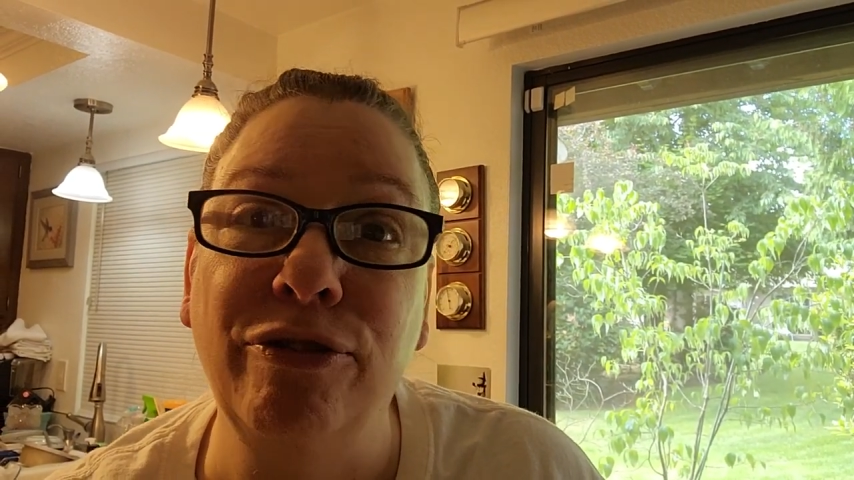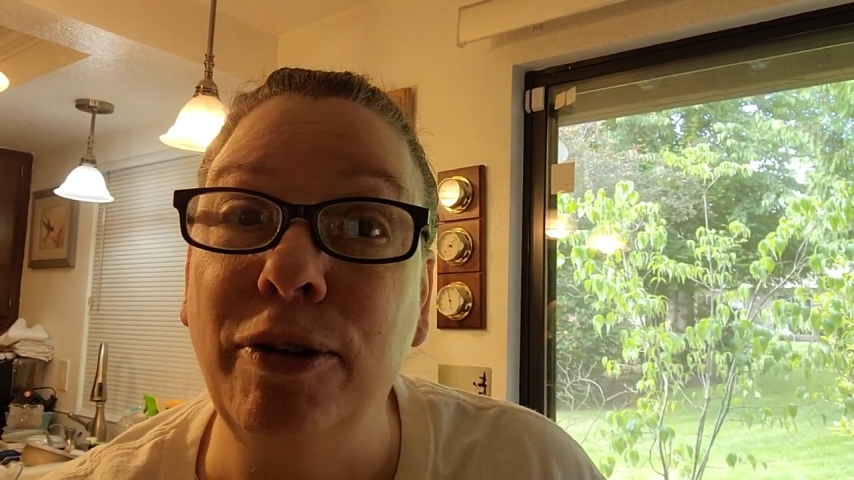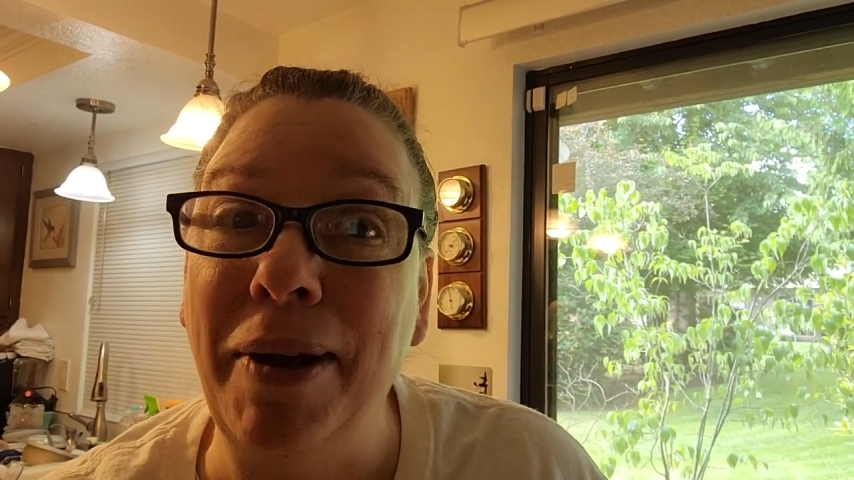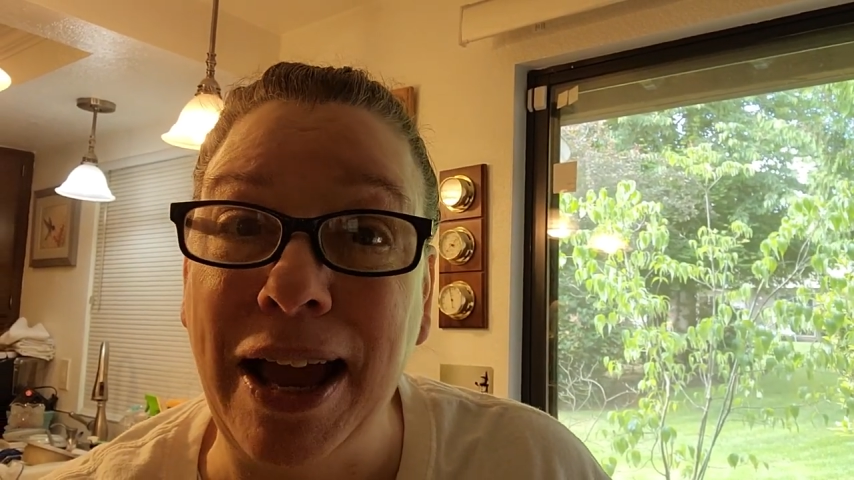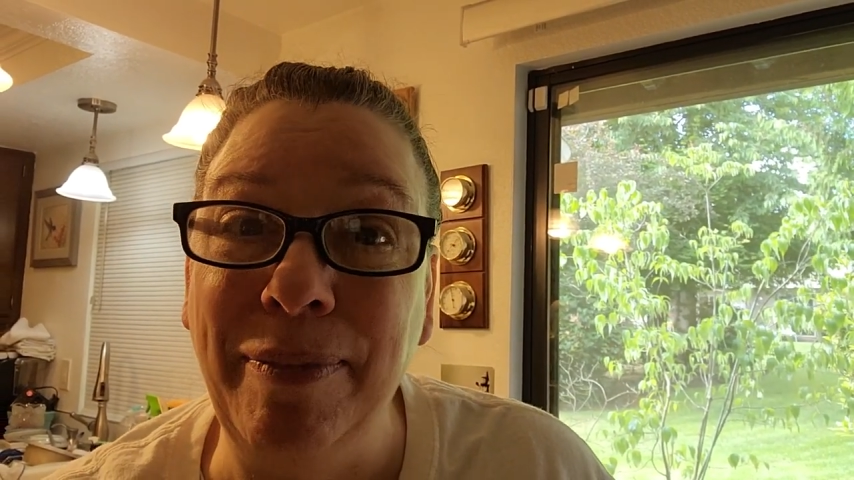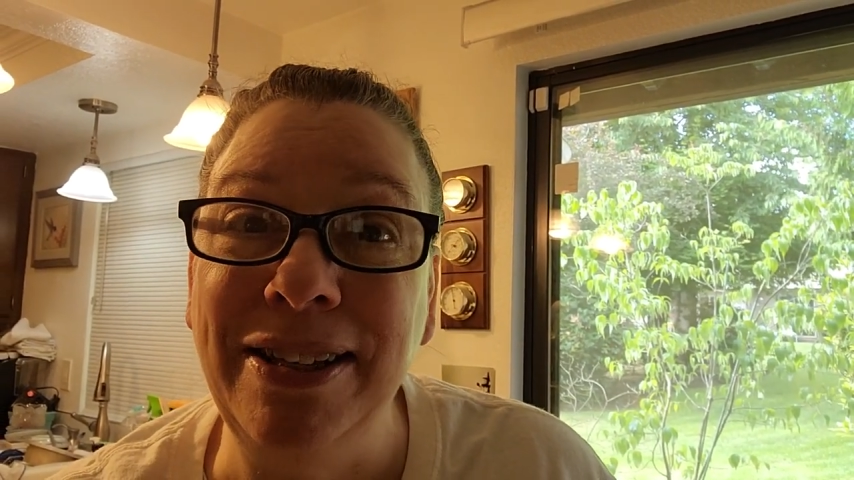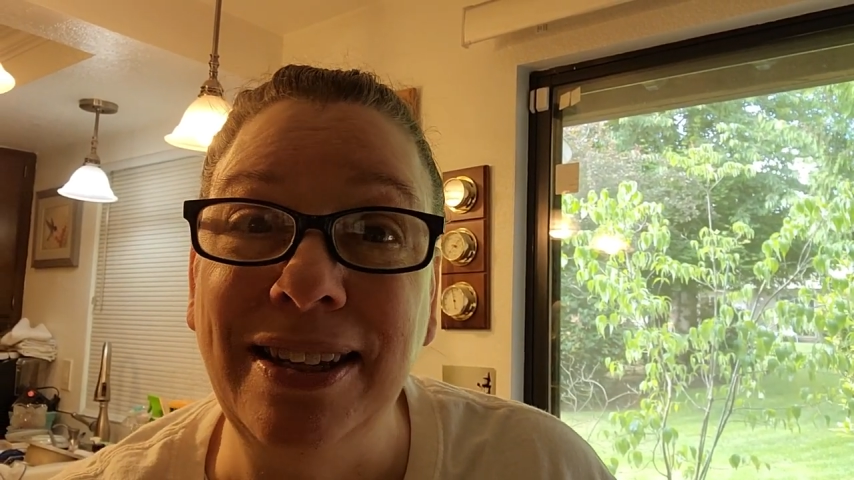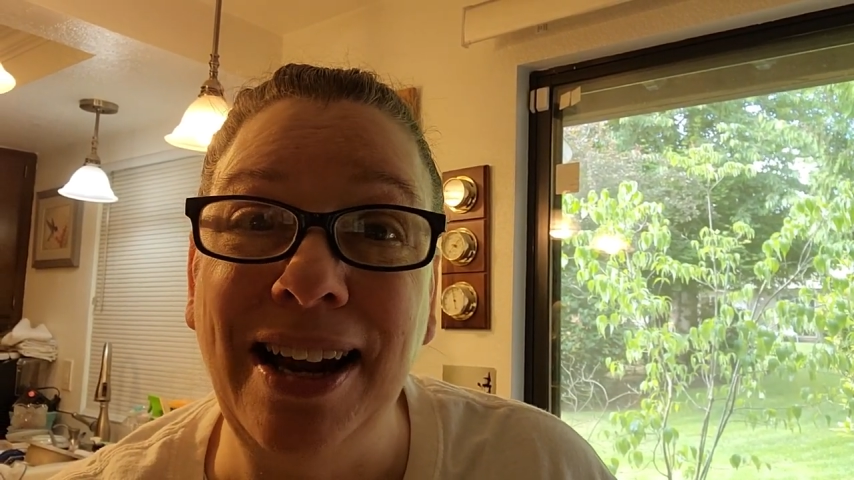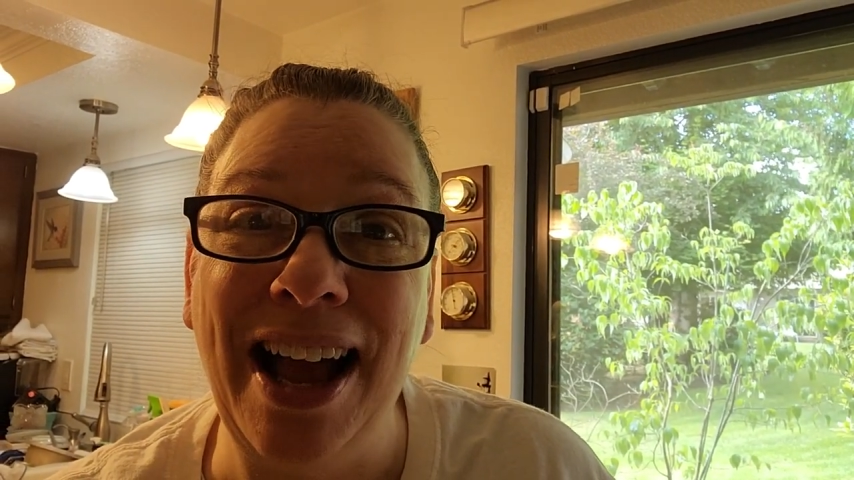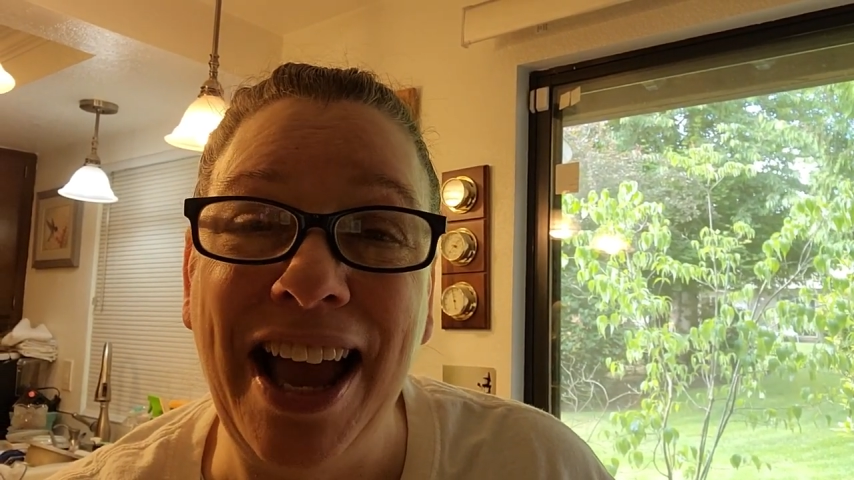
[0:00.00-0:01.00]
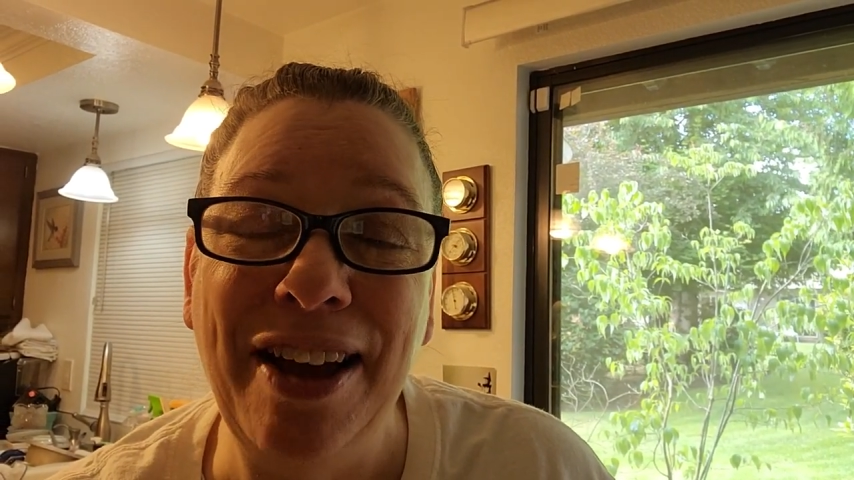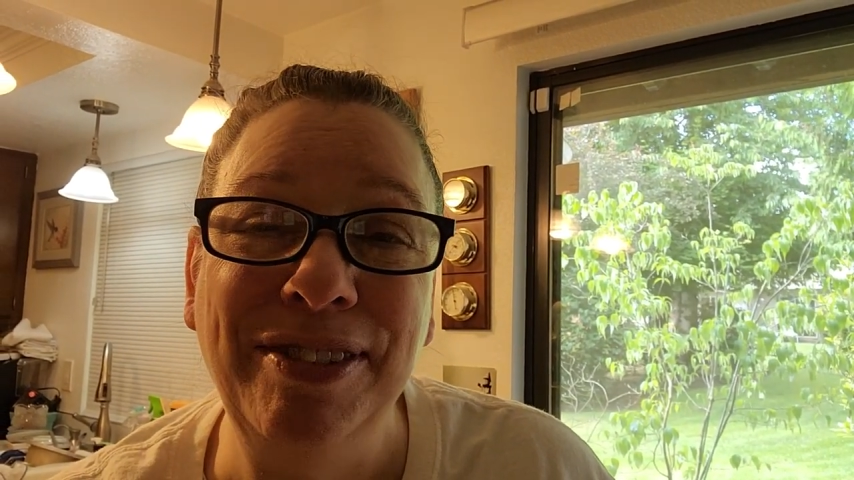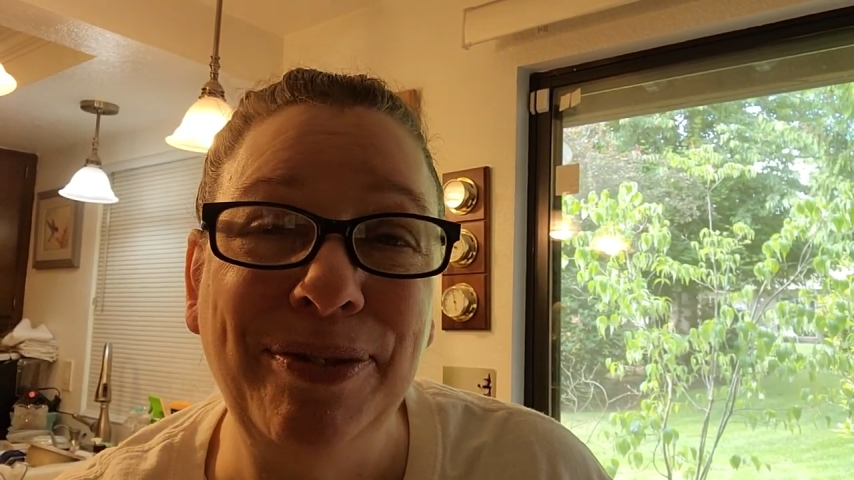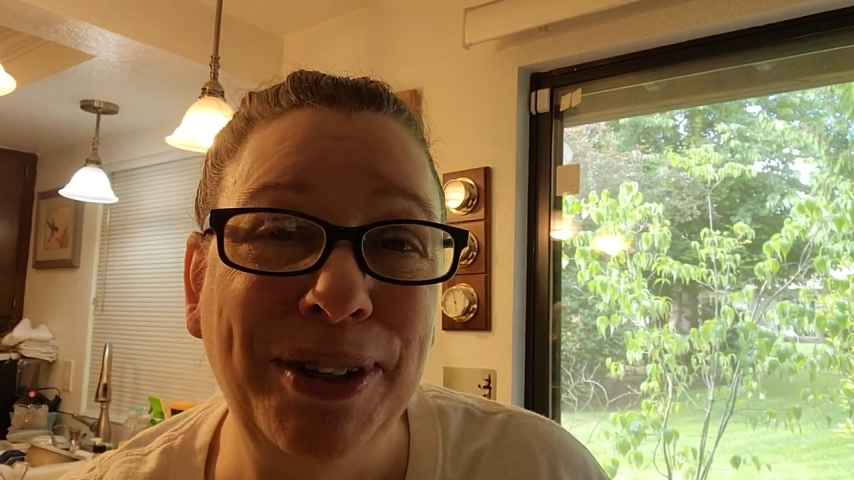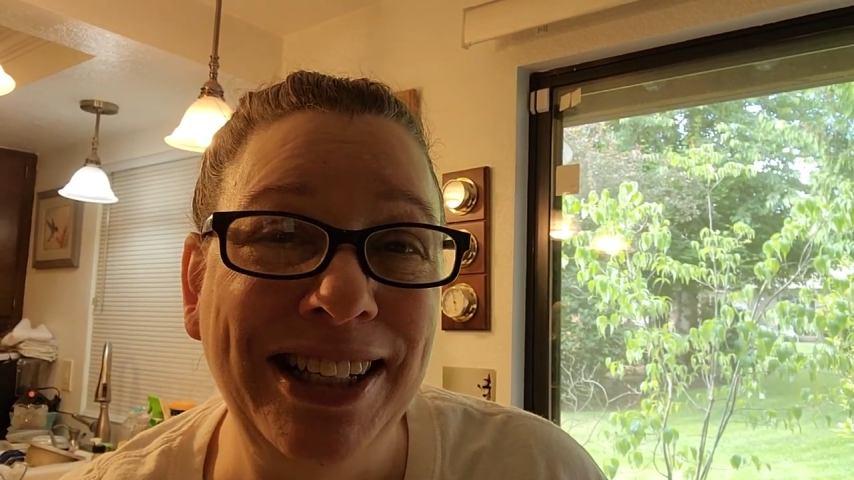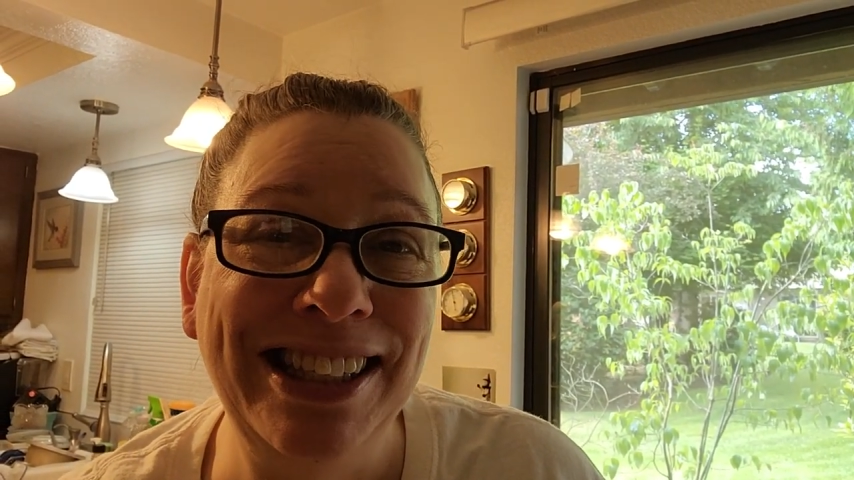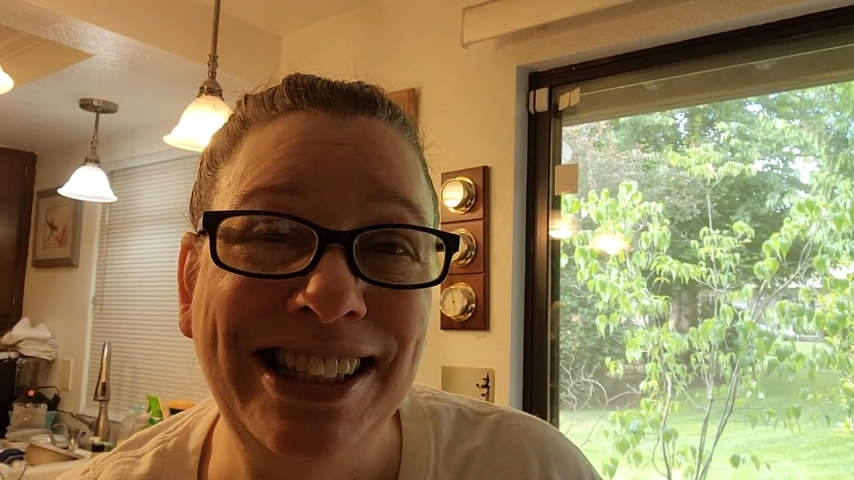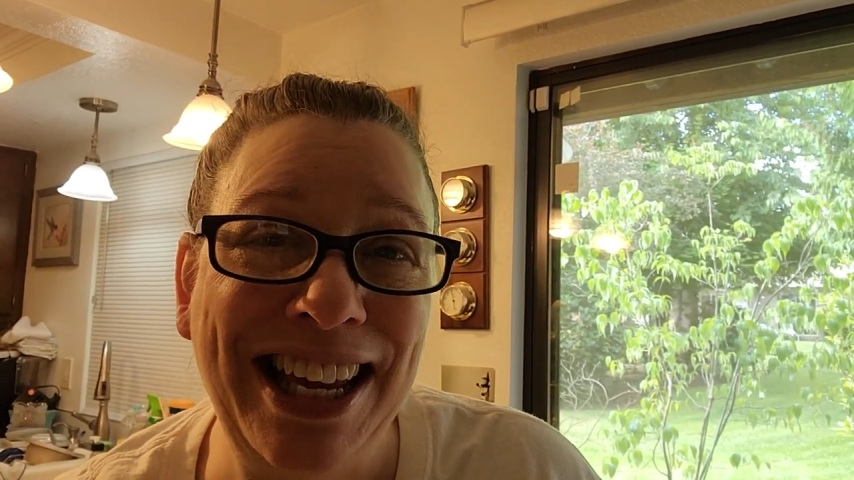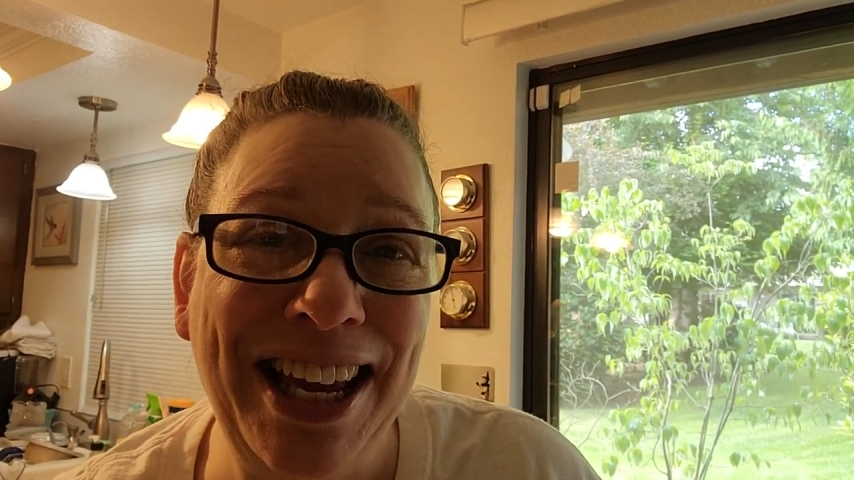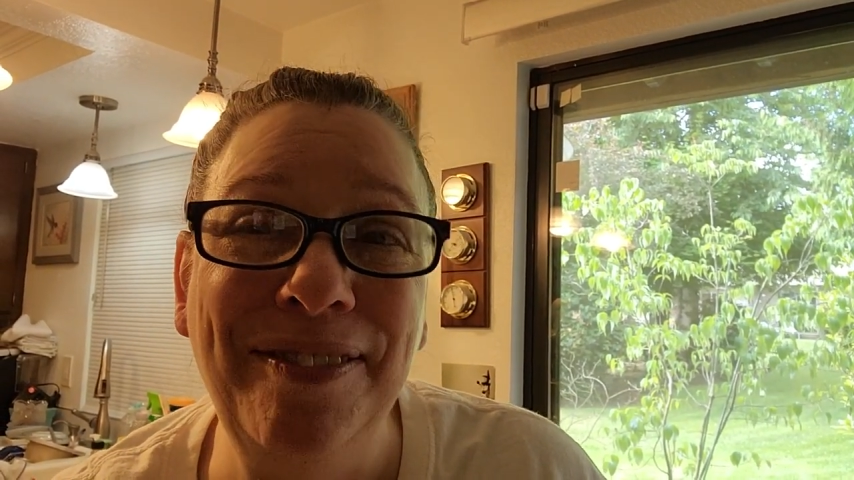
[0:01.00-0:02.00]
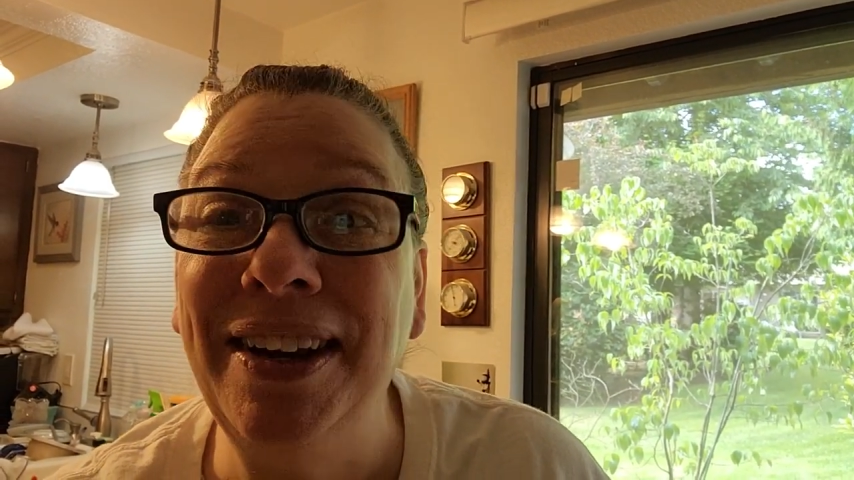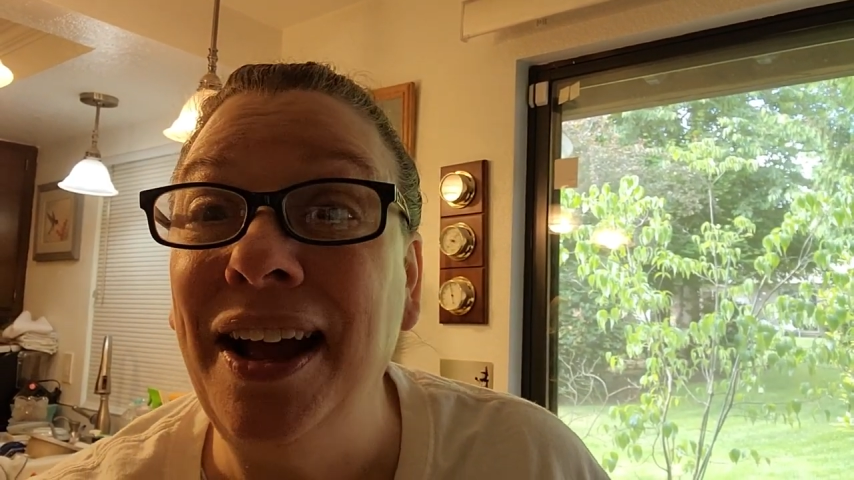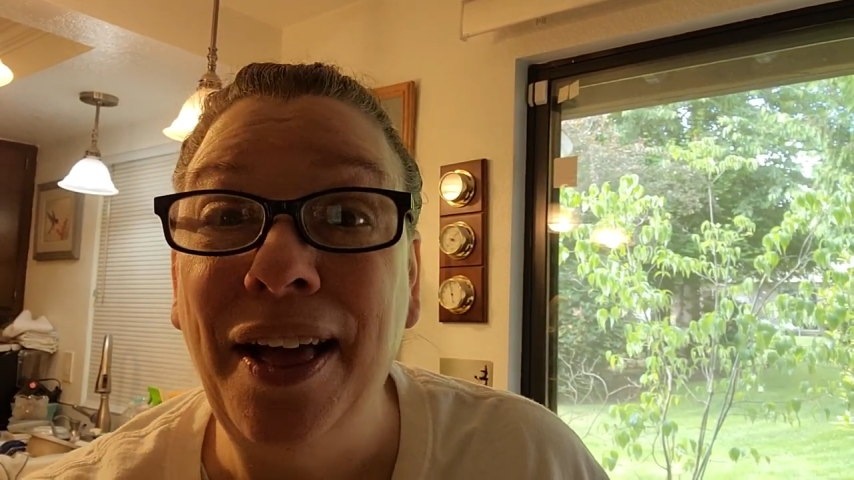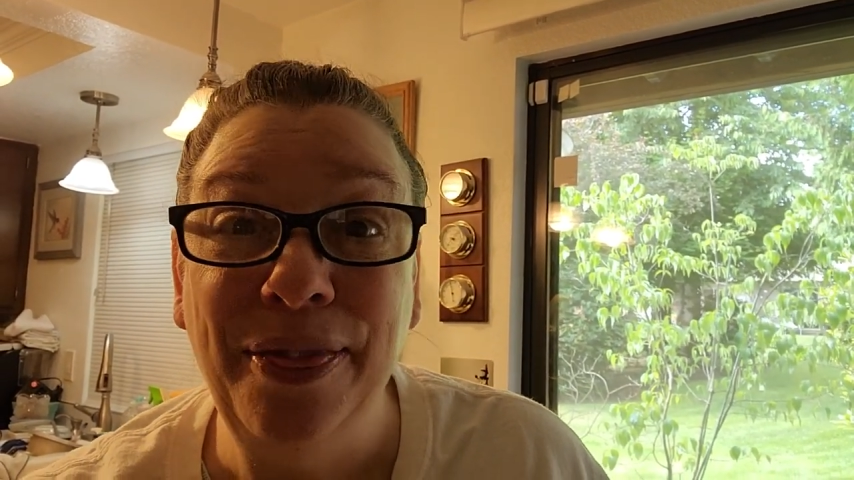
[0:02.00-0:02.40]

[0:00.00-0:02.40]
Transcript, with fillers: for payments that I have received.